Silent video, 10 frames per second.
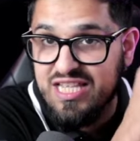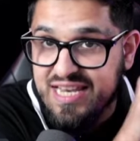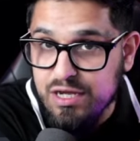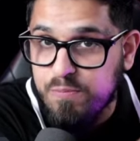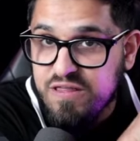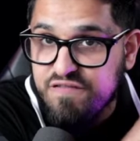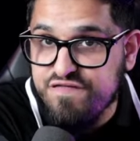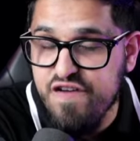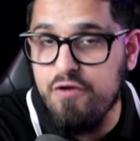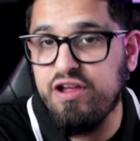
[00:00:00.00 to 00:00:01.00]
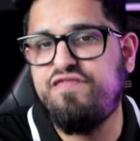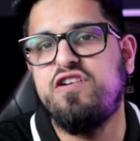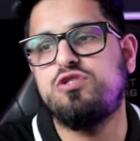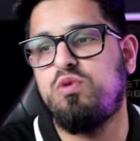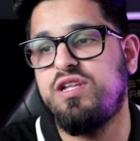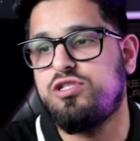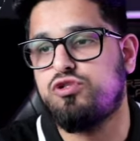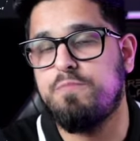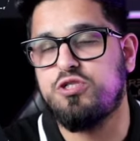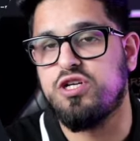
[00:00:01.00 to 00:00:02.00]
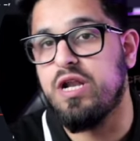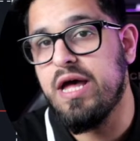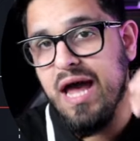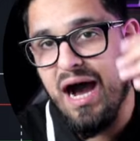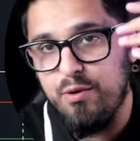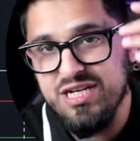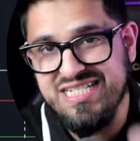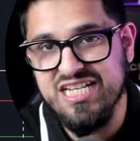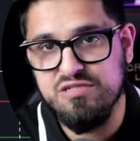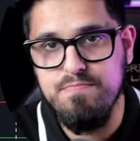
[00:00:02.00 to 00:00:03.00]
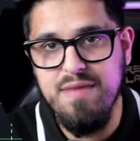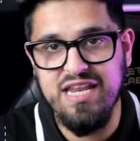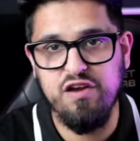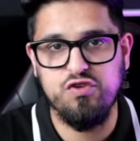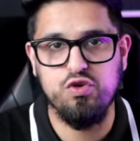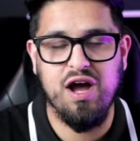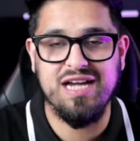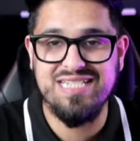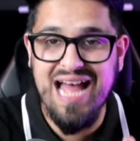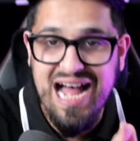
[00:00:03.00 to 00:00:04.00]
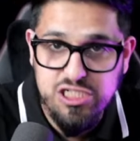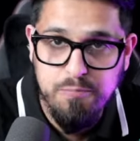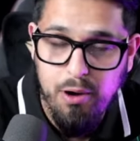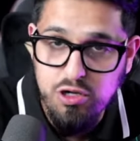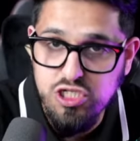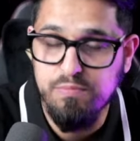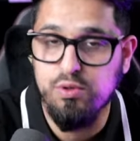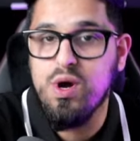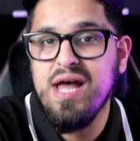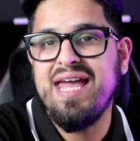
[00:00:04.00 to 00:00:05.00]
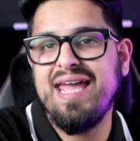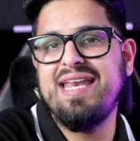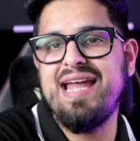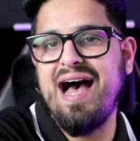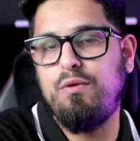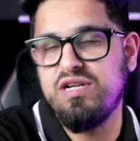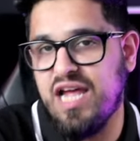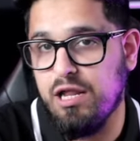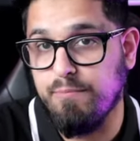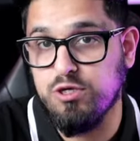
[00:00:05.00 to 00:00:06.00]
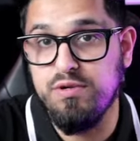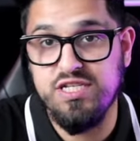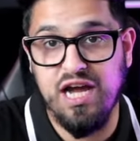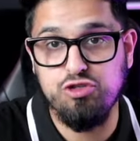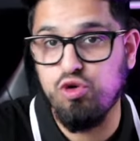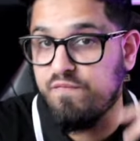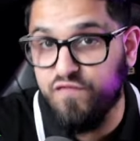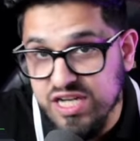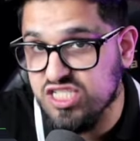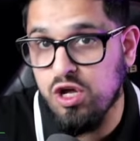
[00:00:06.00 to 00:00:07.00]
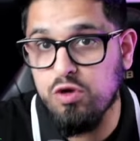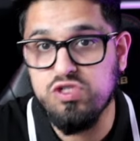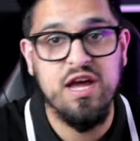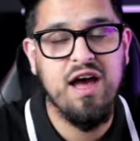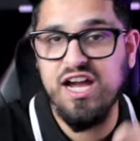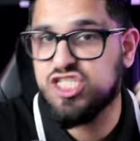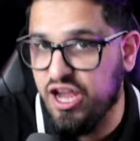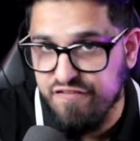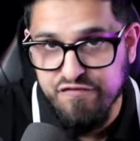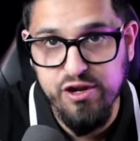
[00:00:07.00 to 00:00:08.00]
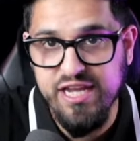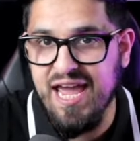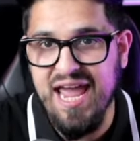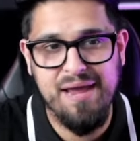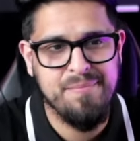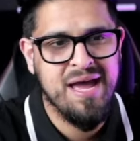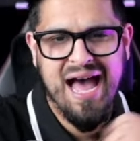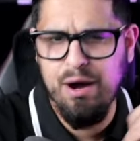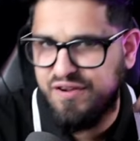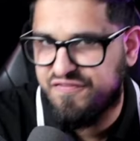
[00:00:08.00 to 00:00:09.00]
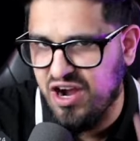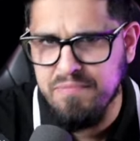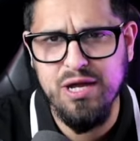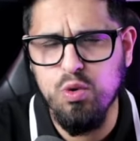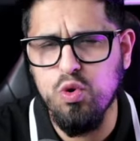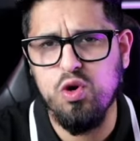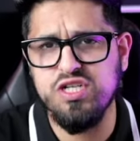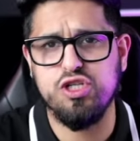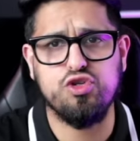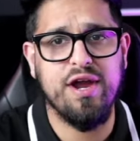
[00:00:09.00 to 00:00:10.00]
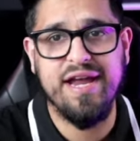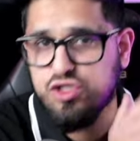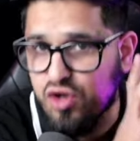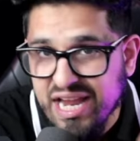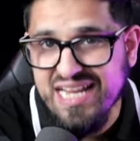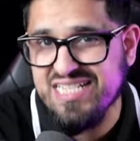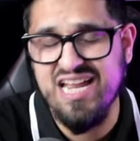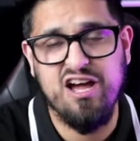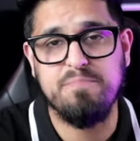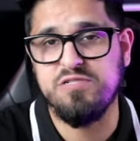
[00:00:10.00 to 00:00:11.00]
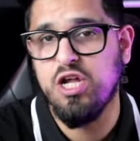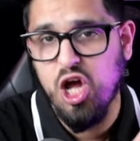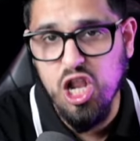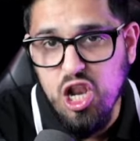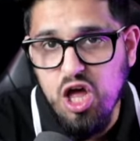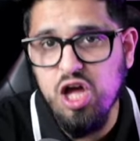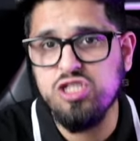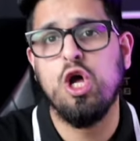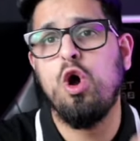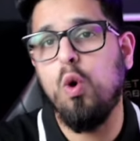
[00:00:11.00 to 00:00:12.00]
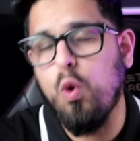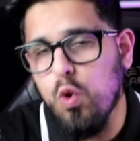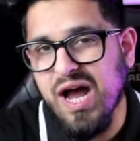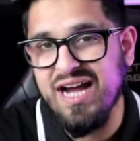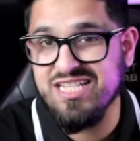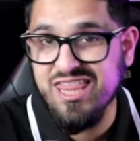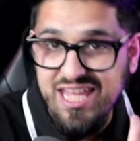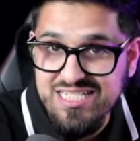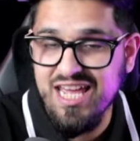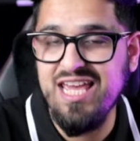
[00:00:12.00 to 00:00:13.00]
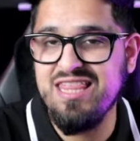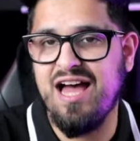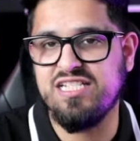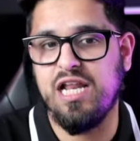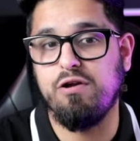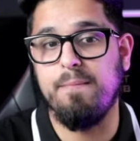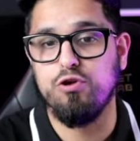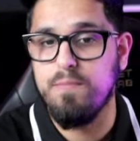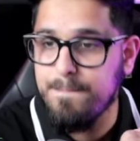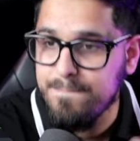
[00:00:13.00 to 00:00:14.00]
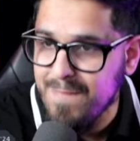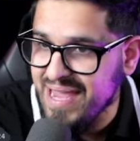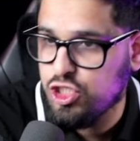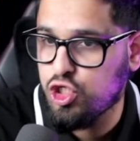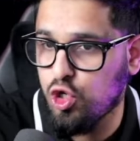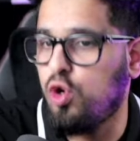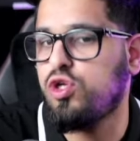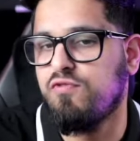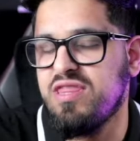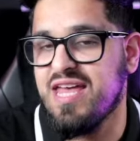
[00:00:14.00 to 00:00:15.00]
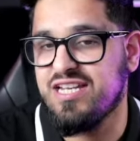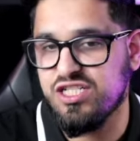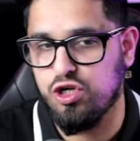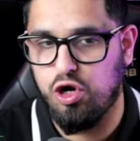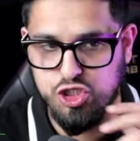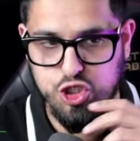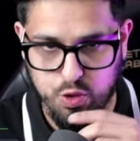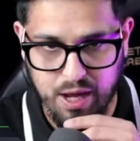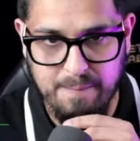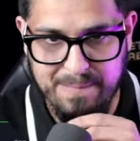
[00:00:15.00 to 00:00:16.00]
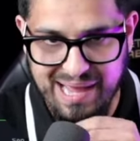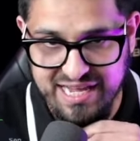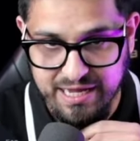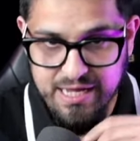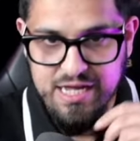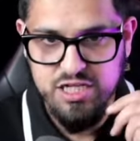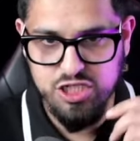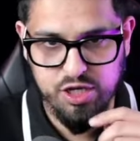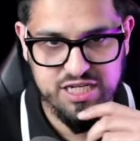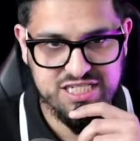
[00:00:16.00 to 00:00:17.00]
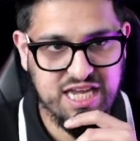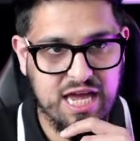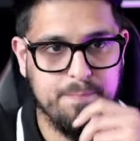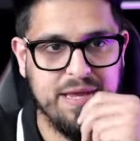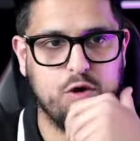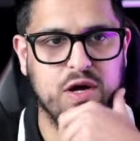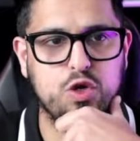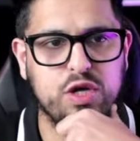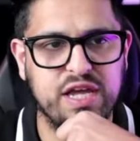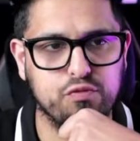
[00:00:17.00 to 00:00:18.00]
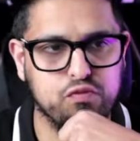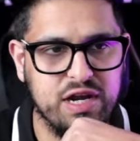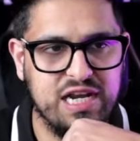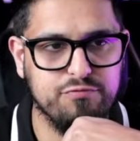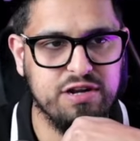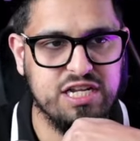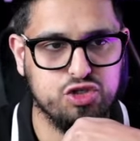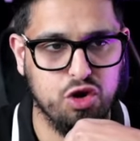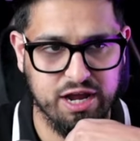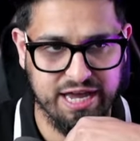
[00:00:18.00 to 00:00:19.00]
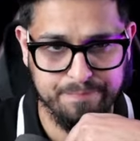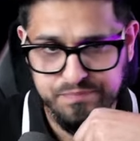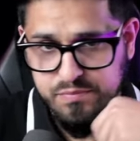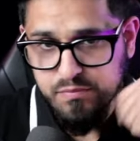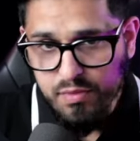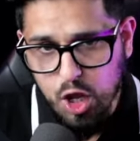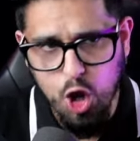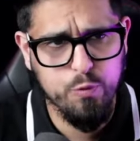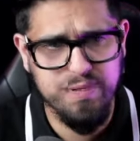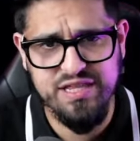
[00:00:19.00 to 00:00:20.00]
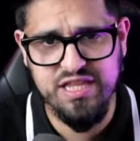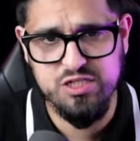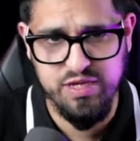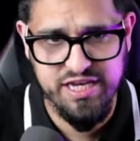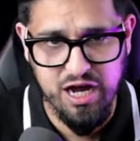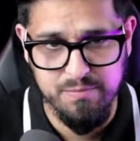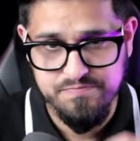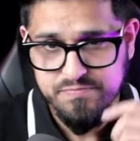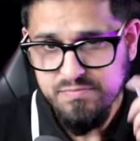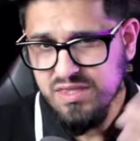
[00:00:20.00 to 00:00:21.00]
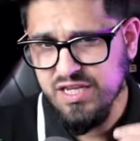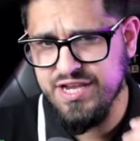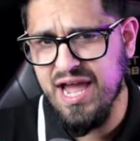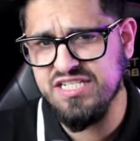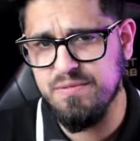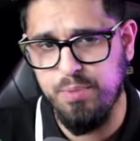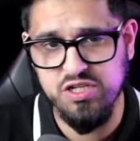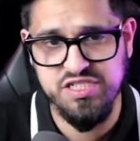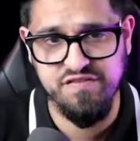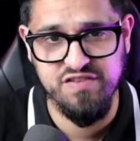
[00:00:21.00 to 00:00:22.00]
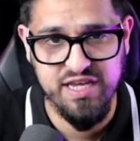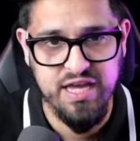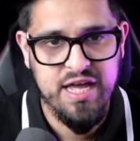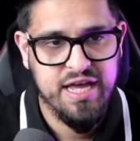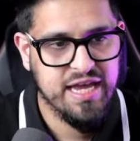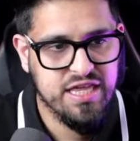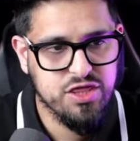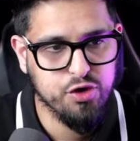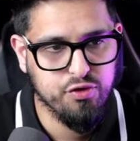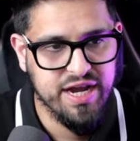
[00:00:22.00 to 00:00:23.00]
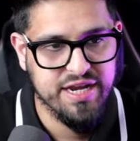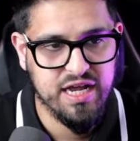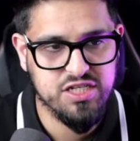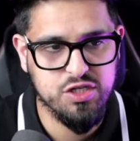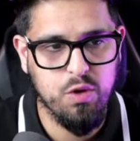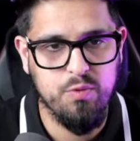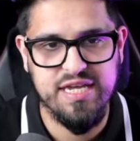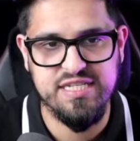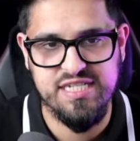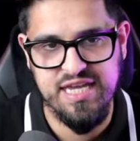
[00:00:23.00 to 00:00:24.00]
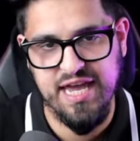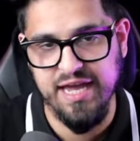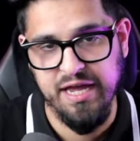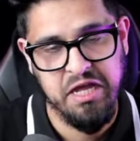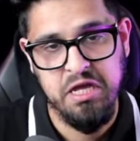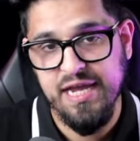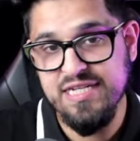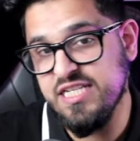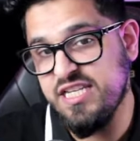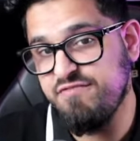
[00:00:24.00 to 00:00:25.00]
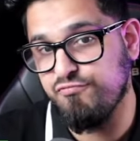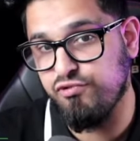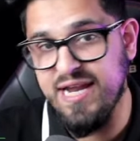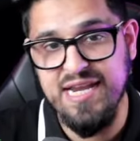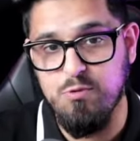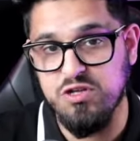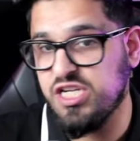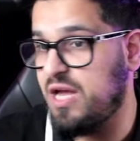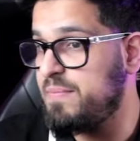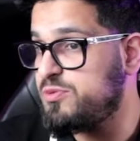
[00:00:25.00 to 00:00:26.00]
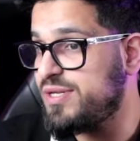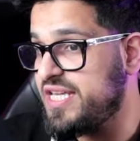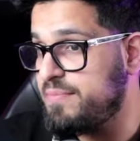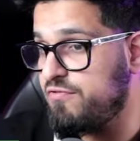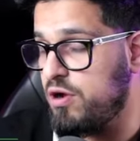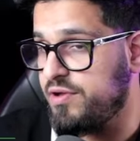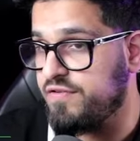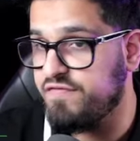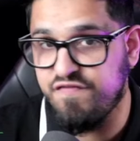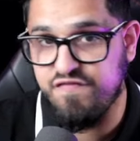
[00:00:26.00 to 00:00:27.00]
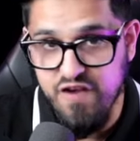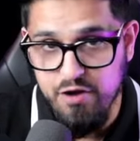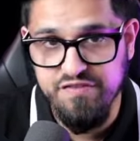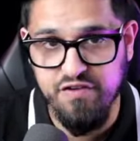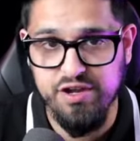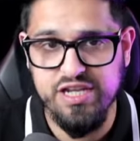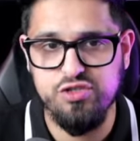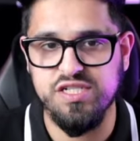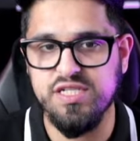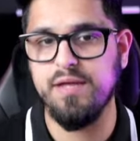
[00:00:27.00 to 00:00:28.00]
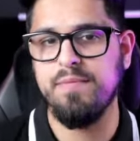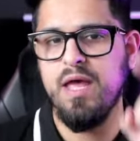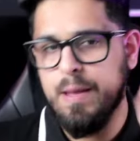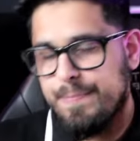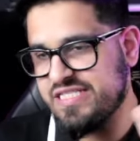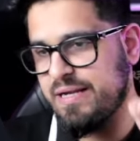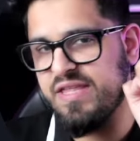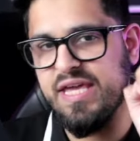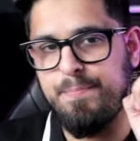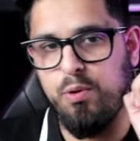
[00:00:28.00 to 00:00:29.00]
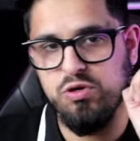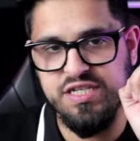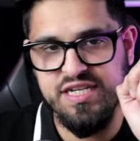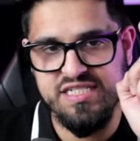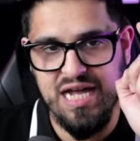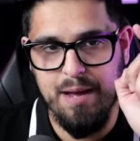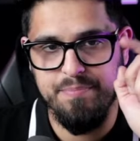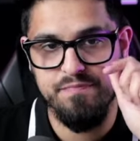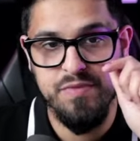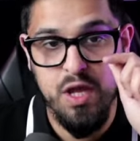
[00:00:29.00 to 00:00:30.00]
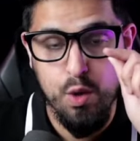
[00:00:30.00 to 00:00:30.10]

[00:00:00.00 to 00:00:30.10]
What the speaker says: The link will be the very first one in the description. I want to see as many of you guys as possible in our Telegram community. I drop voice notes, I share free game, how I find my altcoins to trade, trading setups, alerts, all kinds of things in that Telegram group. Make sure you're in there. It doesn't cost you a penny. So you can see here, Bitcoin looking really, really strong here. Opening this week up nice and positively in the green. And so what we can see here is it didn't really want to come into its EMA ribbon. Very, very interesting. But something important needs to happen.